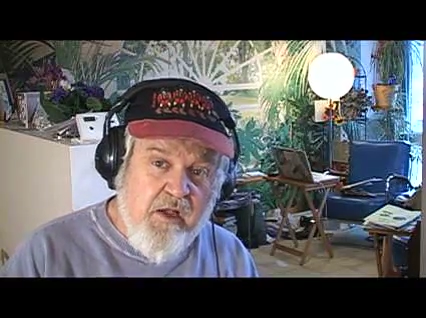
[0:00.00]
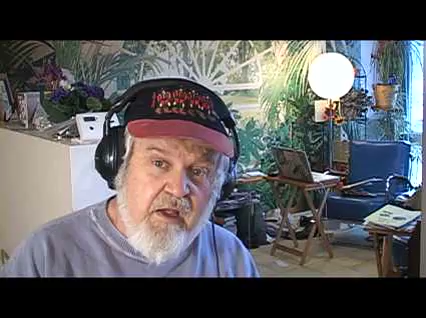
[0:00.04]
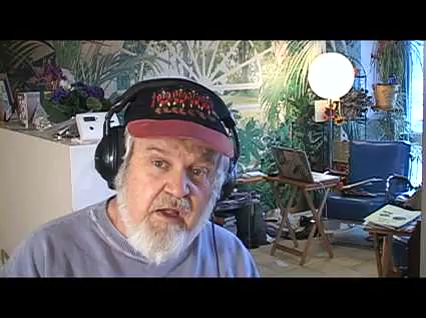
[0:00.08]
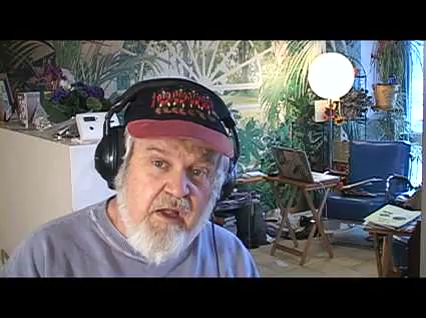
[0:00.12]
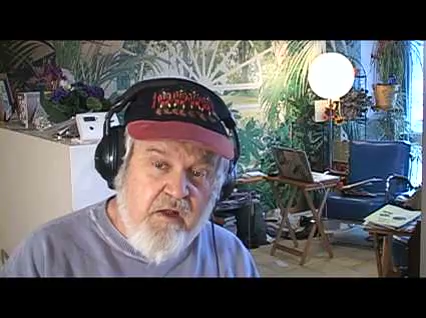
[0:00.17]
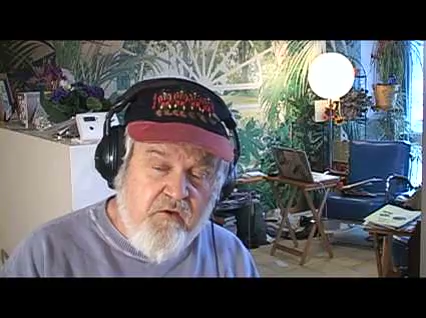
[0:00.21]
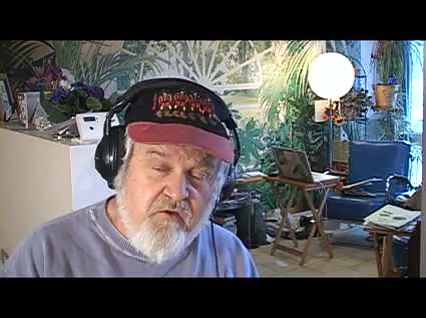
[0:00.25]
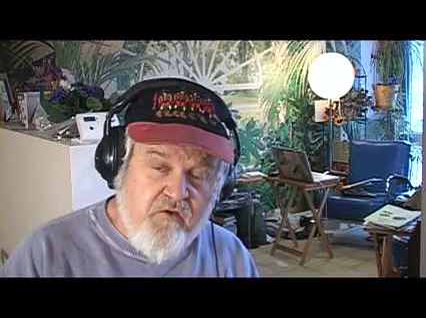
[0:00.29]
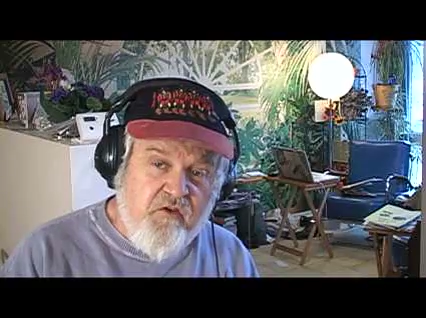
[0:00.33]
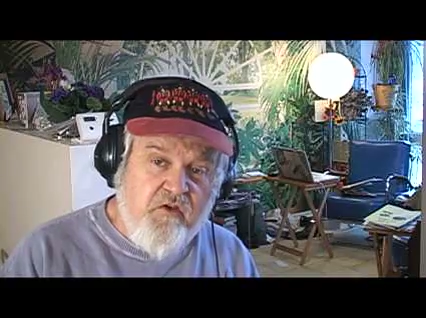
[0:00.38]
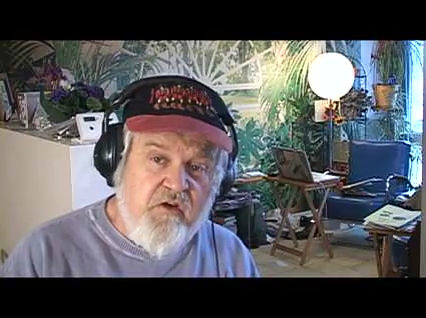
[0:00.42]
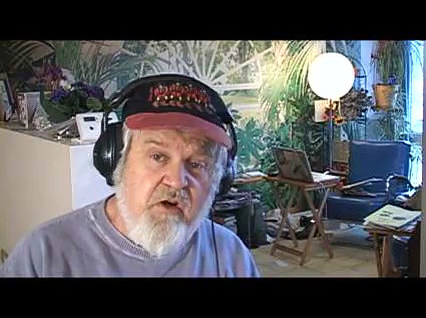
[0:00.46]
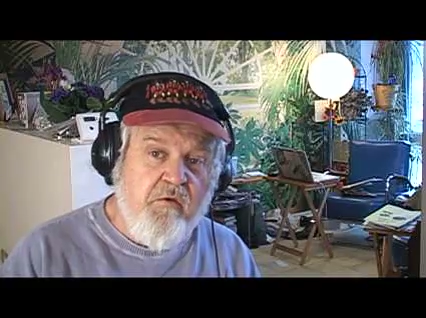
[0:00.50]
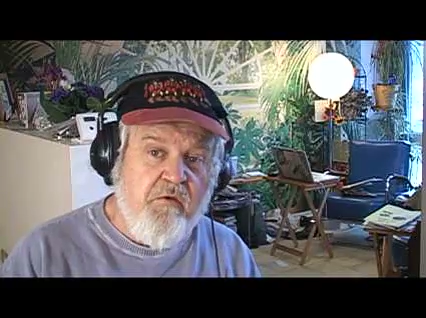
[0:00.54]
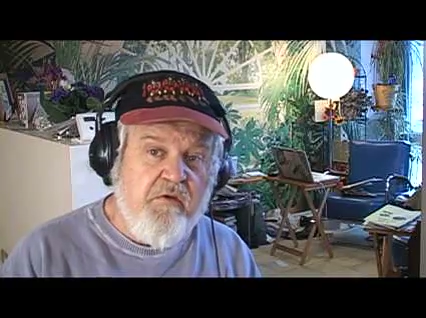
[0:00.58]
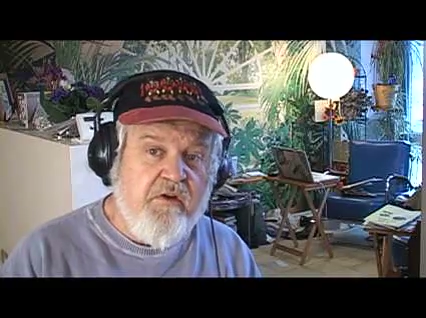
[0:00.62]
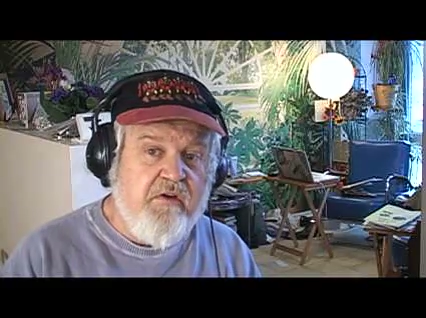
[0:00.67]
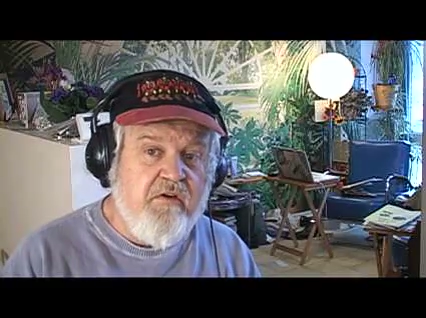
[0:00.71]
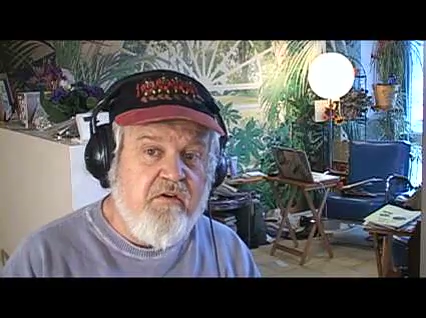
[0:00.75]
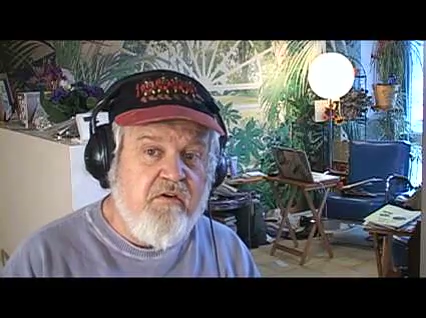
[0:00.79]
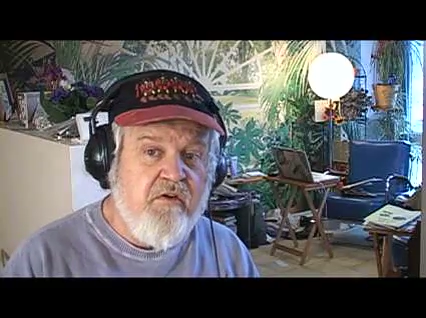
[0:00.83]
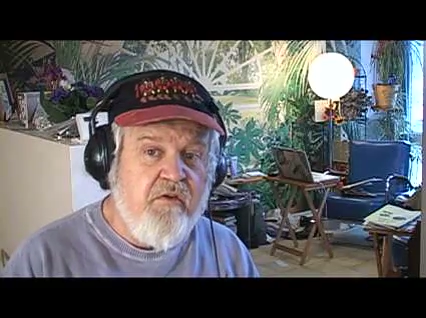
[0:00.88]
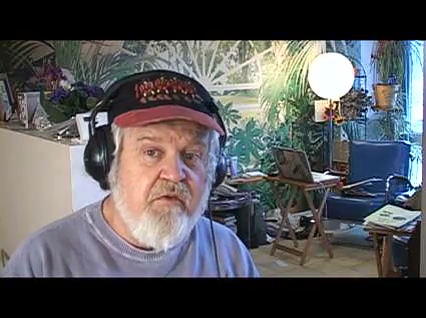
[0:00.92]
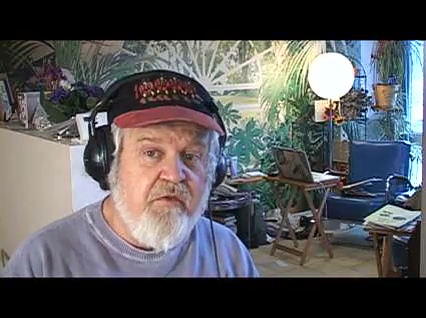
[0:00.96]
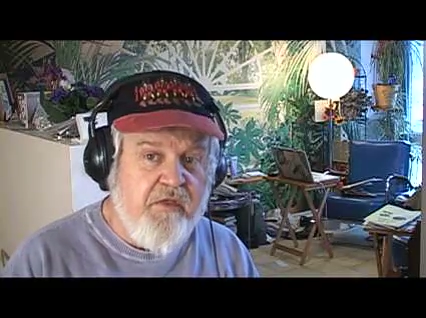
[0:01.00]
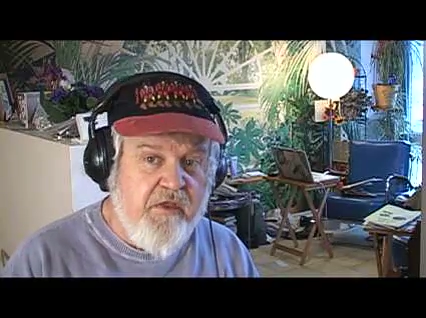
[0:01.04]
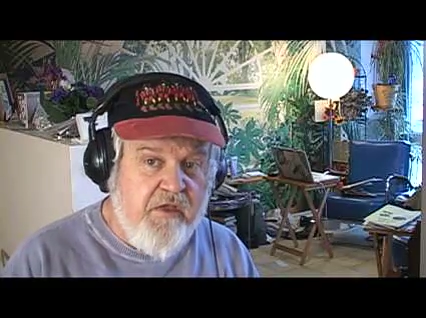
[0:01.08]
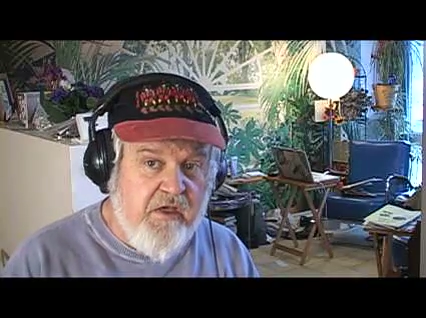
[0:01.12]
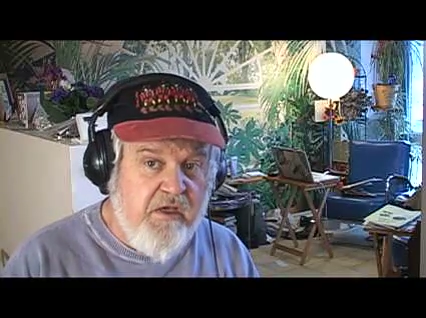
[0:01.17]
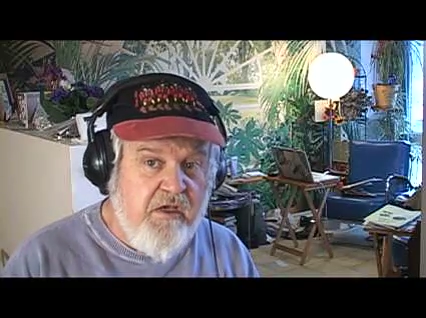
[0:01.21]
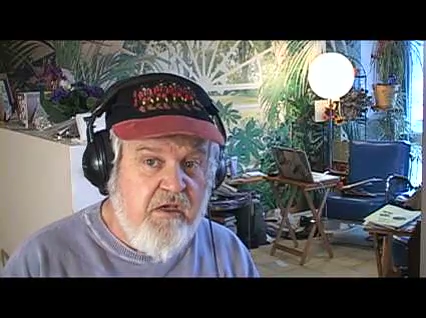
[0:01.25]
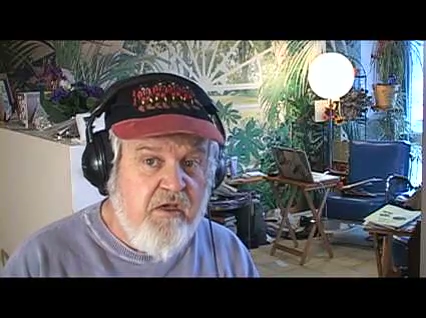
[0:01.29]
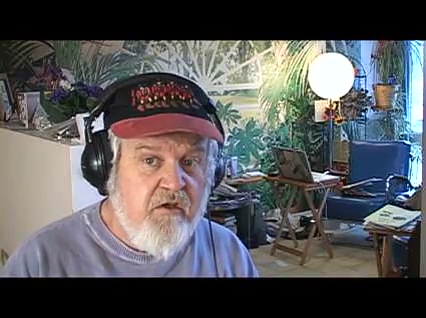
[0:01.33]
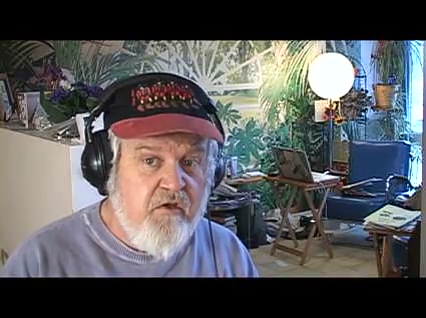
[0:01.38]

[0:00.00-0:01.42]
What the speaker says: and showed it to the